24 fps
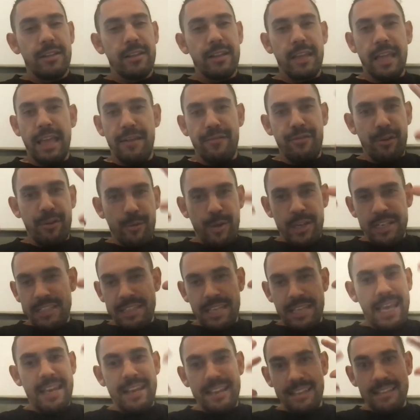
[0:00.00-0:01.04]
everyone's
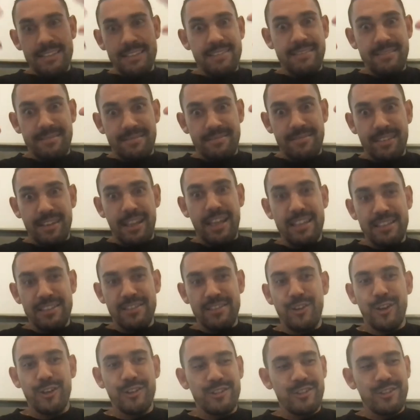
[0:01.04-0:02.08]
head is
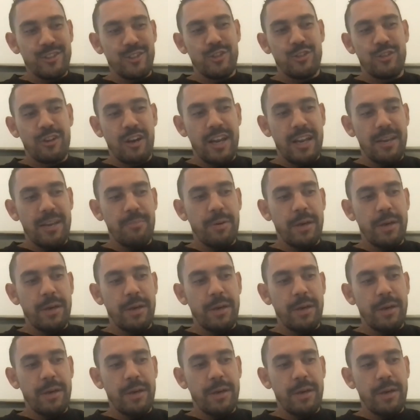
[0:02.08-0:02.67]
not straight.